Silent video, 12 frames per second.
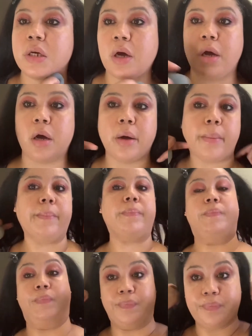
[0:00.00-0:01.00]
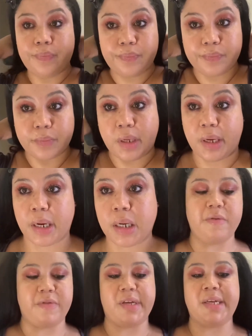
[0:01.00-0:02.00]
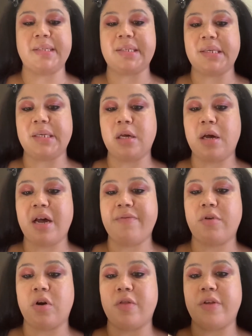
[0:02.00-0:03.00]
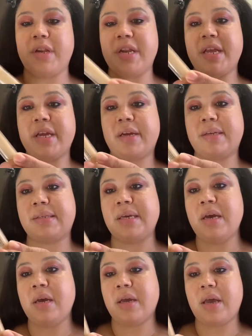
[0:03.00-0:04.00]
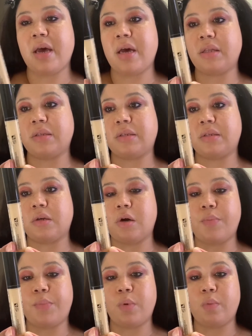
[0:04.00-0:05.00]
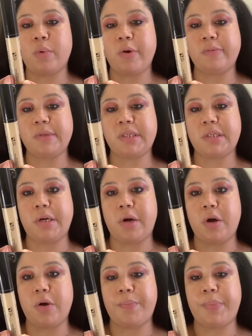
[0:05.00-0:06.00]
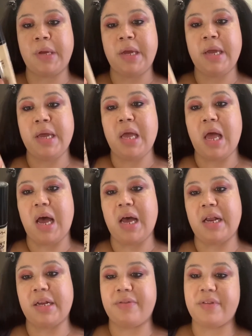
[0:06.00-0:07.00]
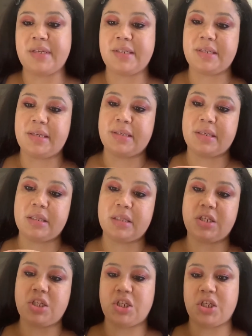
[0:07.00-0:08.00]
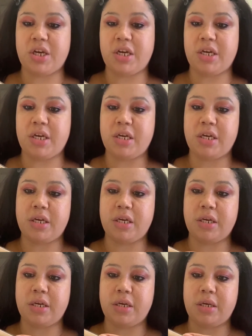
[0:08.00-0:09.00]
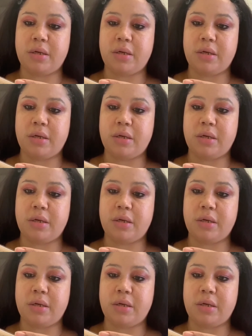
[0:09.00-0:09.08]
Yeah, the concealer, I've got the NYX Can't Stop, Won't Stop, and this is in the shade,